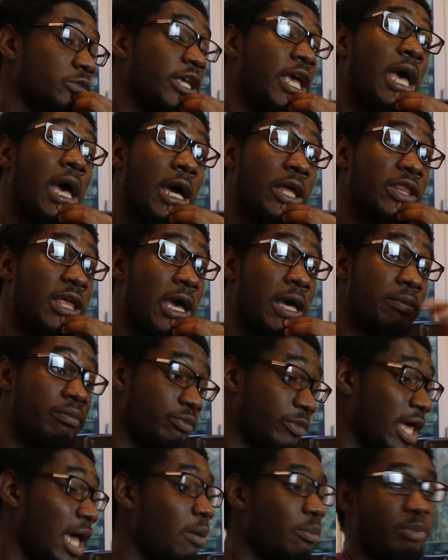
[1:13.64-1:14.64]
Yeah,
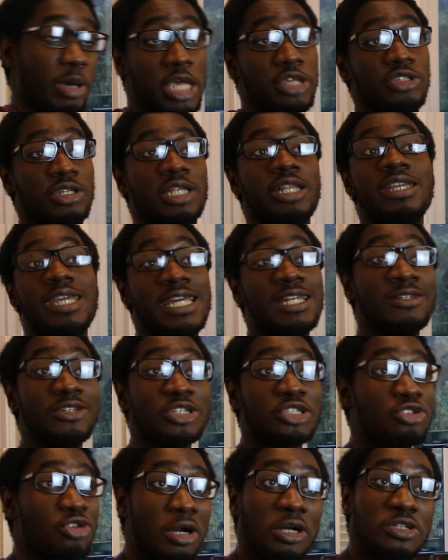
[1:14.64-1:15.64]
they're basically
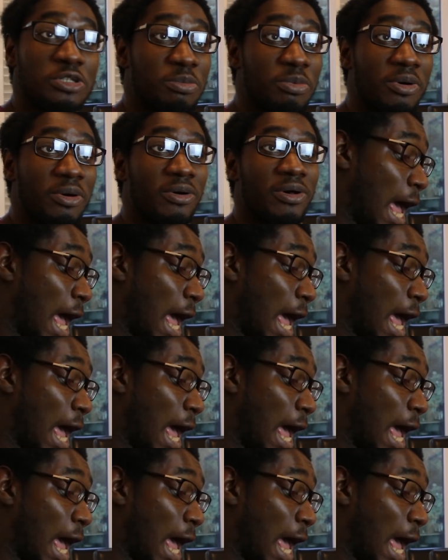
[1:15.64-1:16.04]
indestructible.